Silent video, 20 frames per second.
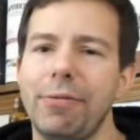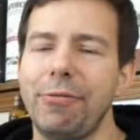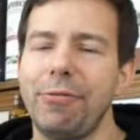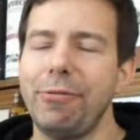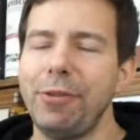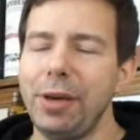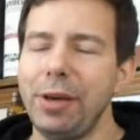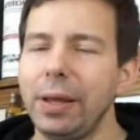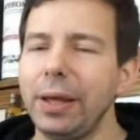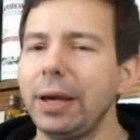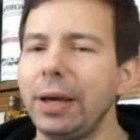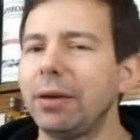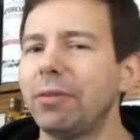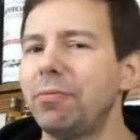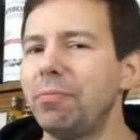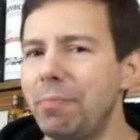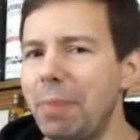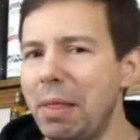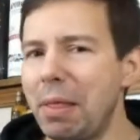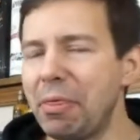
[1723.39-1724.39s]
feeling of
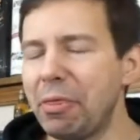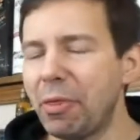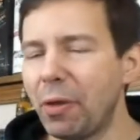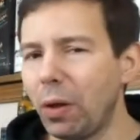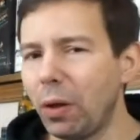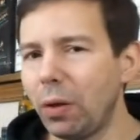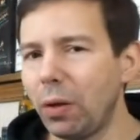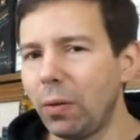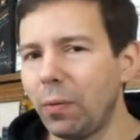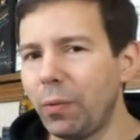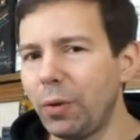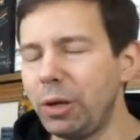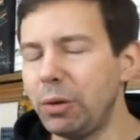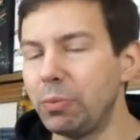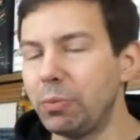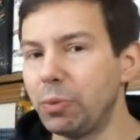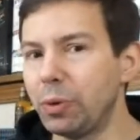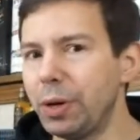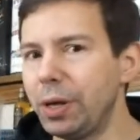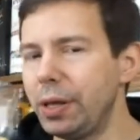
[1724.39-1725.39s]
menthol when you
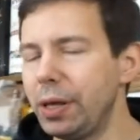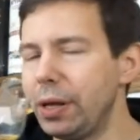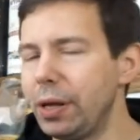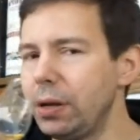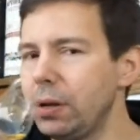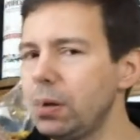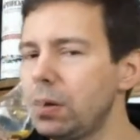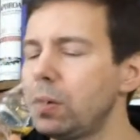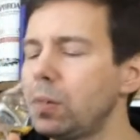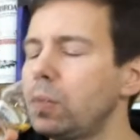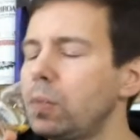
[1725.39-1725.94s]
breathe in.